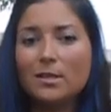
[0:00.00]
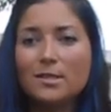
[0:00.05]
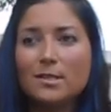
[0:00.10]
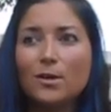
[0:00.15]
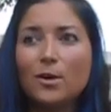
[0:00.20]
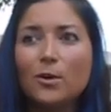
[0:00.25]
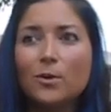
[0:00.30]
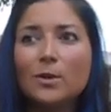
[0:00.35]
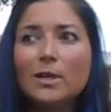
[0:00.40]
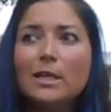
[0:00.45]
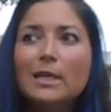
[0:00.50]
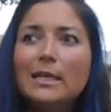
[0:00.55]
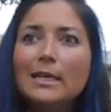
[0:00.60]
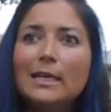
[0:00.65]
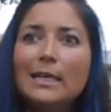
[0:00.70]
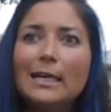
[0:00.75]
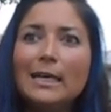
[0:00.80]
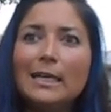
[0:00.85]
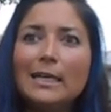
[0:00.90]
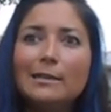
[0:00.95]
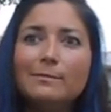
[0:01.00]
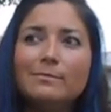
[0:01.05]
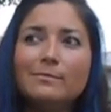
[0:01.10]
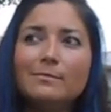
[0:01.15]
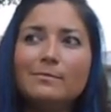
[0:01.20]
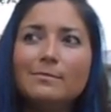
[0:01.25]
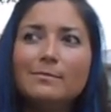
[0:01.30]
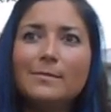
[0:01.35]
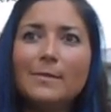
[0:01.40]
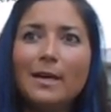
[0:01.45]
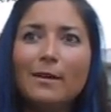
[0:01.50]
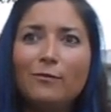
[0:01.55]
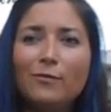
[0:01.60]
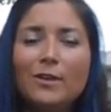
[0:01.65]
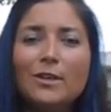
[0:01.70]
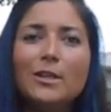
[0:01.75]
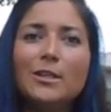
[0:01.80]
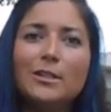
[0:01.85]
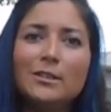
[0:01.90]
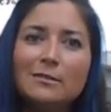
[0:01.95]
So um, I
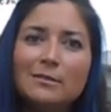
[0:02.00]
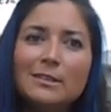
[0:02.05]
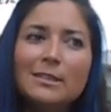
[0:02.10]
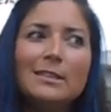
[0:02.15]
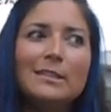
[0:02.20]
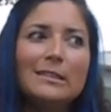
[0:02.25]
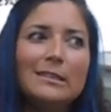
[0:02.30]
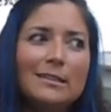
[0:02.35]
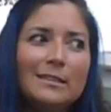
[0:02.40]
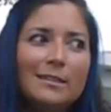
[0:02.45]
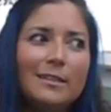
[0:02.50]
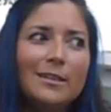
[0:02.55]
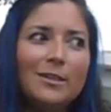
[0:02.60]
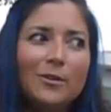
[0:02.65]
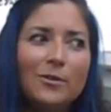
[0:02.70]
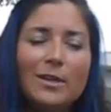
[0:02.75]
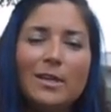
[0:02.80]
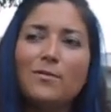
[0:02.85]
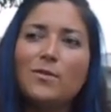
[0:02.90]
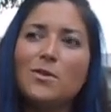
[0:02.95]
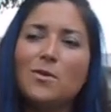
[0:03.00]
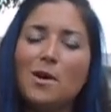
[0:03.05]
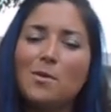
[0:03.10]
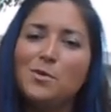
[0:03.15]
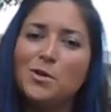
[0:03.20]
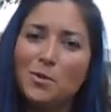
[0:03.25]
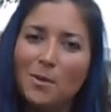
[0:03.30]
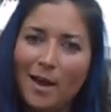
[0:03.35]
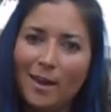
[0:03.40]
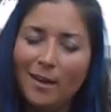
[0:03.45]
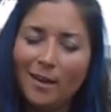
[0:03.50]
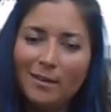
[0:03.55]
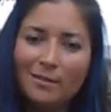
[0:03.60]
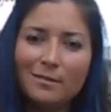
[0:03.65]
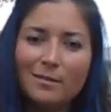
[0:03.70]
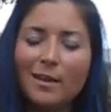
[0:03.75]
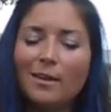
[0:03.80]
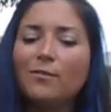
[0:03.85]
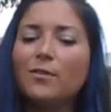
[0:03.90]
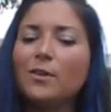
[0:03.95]
feel you know, even though I'm new at it,
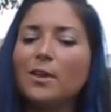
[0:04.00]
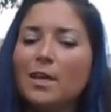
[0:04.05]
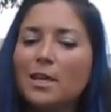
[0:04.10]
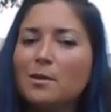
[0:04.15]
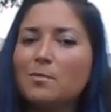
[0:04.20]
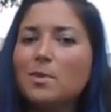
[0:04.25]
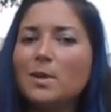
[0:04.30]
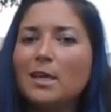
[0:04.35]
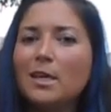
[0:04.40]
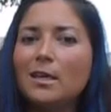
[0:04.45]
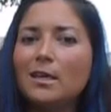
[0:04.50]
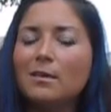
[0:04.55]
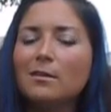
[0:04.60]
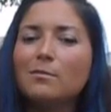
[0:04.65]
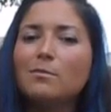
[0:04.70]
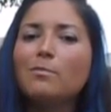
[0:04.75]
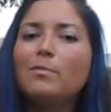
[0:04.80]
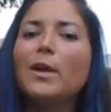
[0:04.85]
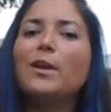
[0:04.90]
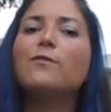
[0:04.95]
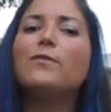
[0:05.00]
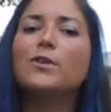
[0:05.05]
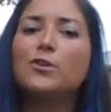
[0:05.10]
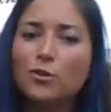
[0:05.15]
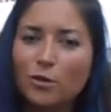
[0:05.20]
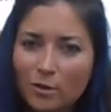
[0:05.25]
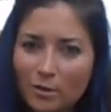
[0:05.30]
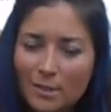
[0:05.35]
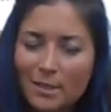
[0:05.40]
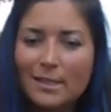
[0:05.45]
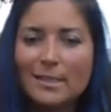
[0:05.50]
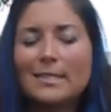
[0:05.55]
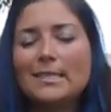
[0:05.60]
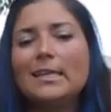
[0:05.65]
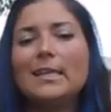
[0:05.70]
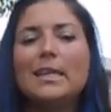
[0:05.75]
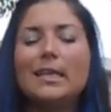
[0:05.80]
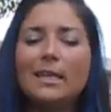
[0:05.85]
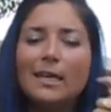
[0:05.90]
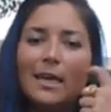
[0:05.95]
I feel I can be beneficial to the
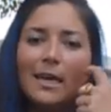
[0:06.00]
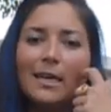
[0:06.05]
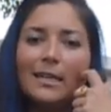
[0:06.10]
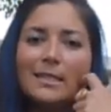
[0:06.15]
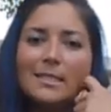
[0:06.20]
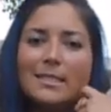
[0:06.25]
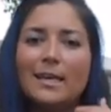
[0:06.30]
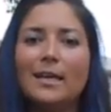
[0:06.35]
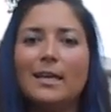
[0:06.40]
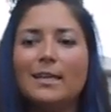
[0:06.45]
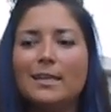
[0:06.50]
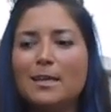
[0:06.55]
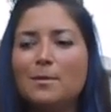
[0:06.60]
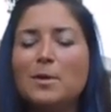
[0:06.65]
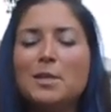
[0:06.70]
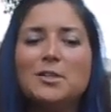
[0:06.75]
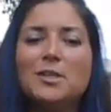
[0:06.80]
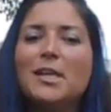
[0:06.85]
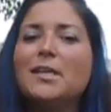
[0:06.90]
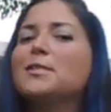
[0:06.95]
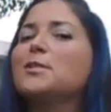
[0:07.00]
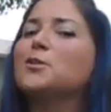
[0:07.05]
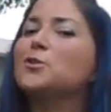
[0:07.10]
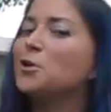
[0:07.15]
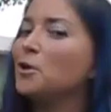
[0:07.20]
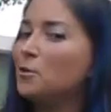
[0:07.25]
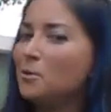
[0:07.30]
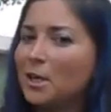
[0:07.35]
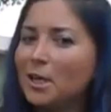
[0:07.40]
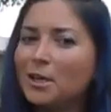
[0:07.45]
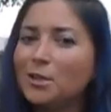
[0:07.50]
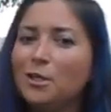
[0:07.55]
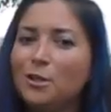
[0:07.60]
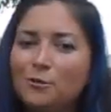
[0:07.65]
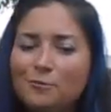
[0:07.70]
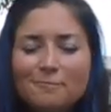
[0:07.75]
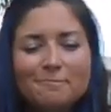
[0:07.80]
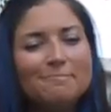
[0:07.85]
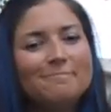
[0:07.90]
city. And uh, give me a chance, I'll show you what I can do.